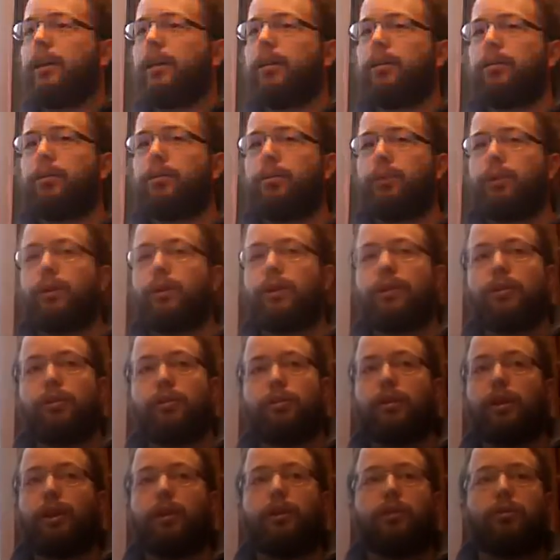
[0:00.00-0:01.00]
It, we
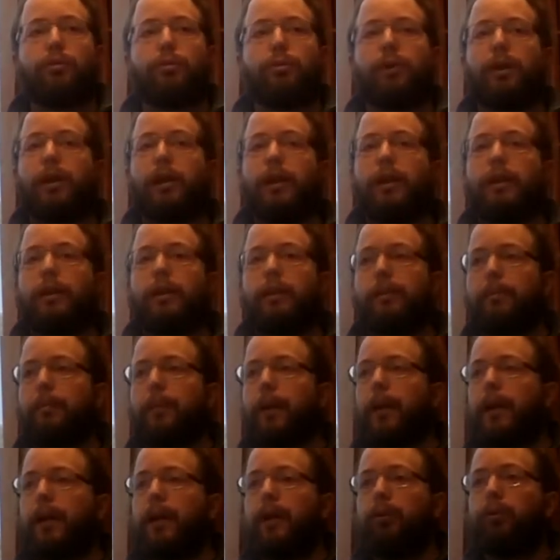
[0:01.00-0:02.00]
didn't really
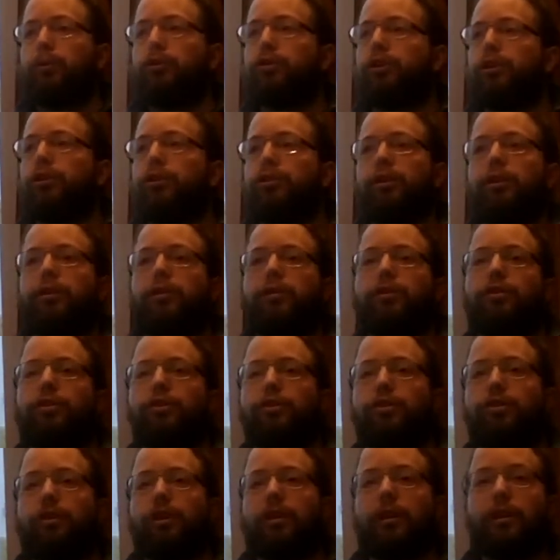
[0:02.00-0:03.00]
buy hosting
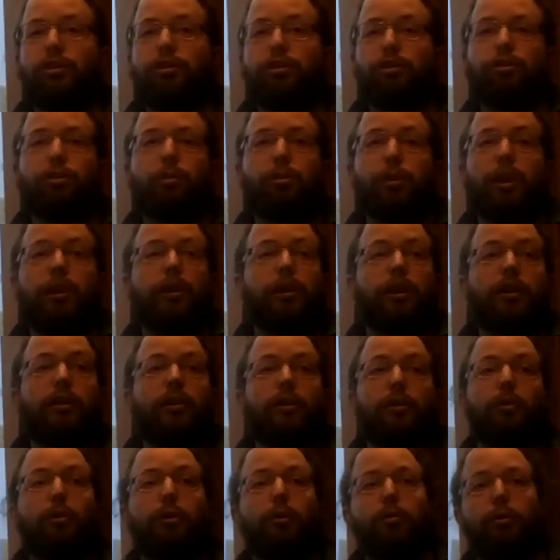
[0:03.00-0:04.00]
services unless we
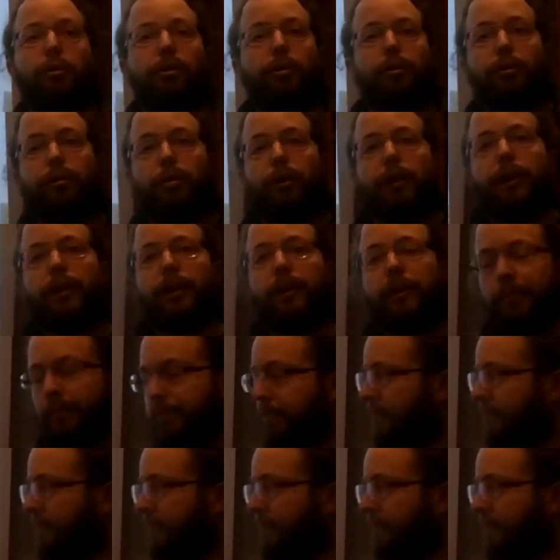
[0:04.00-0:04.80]
didn't know what we were doing